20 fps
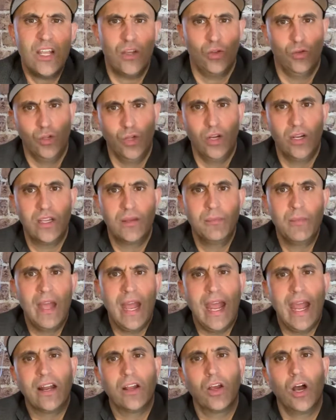a look
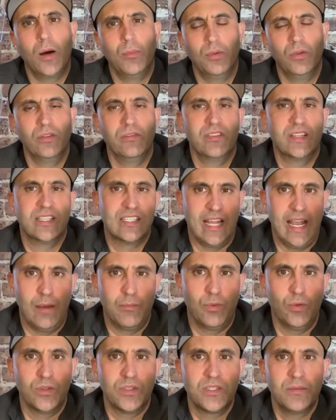at a couple of
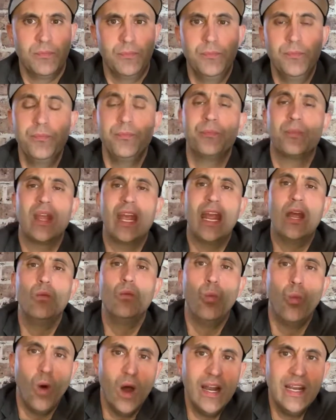examples. In
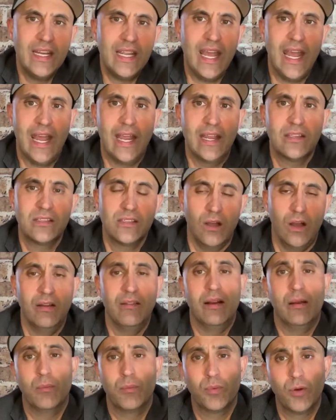one case, on
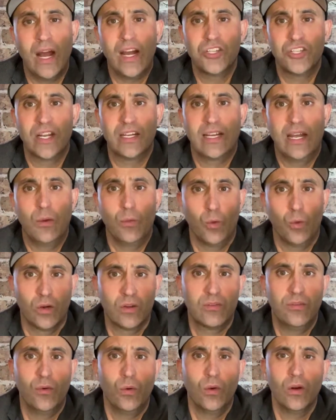a project I
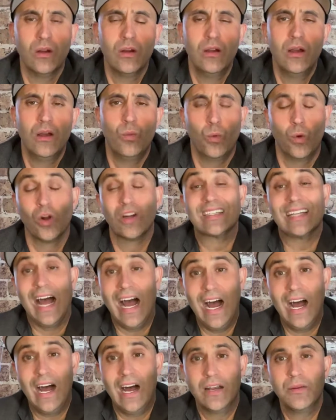worked
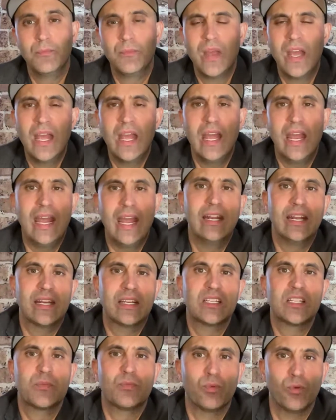on, an
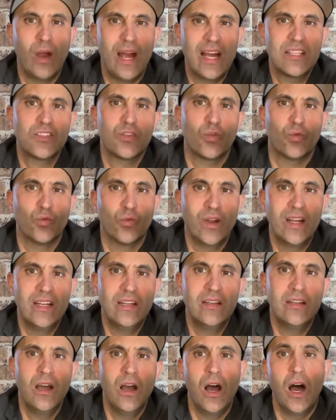express
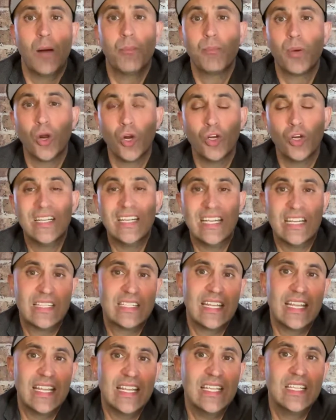written appurtenant
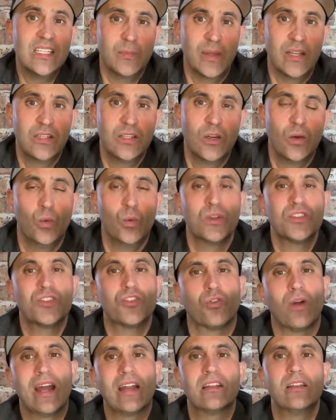easement was
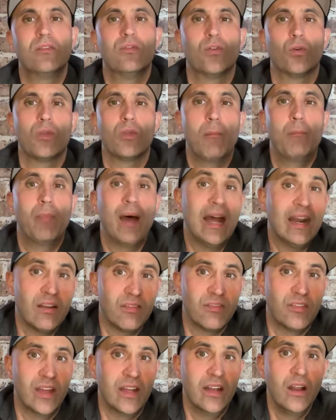granted for the
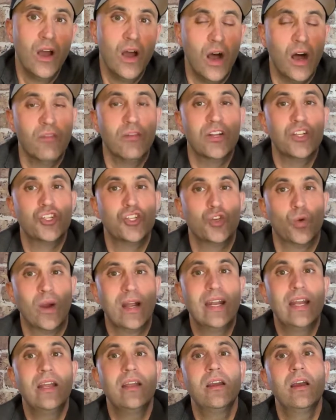benefit of
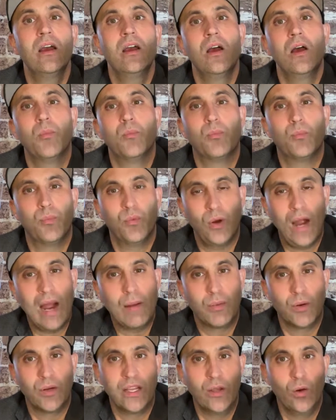adjoining
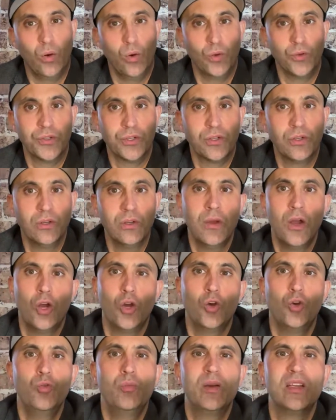property holder
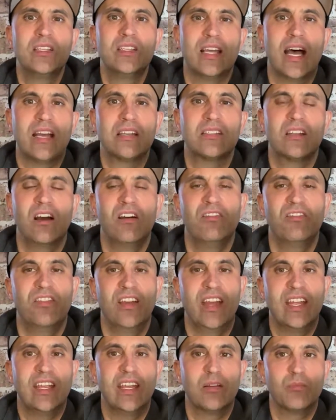who possessed a
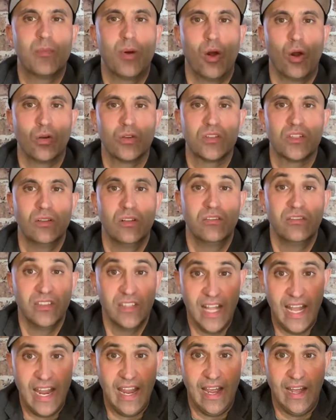vacant parcel of
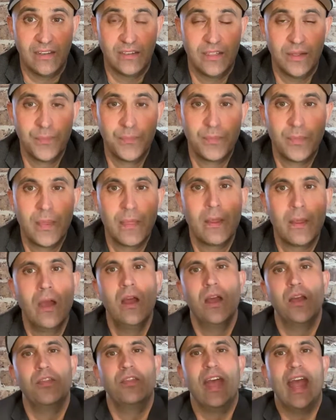land.
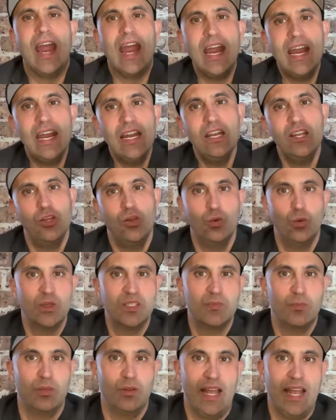The ADU was
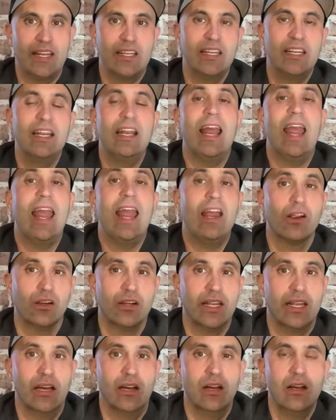planned in an
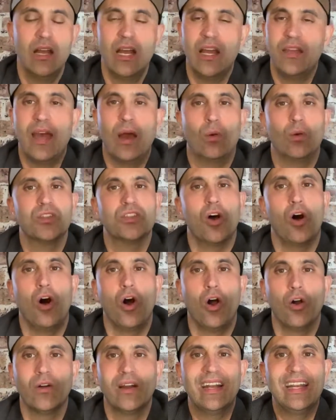area that was
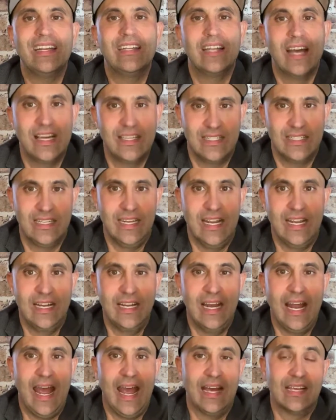already
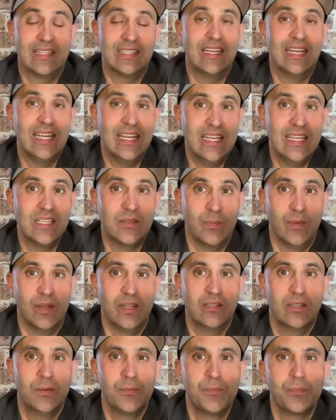designated as an
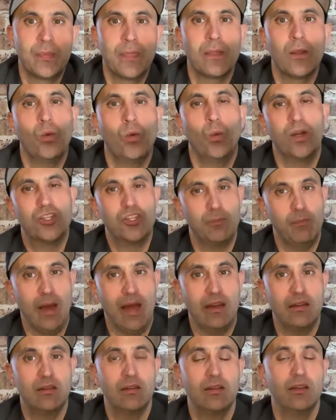easement, which
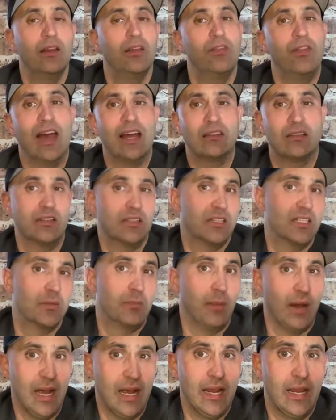meant that
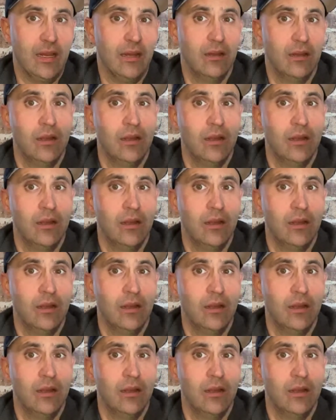despite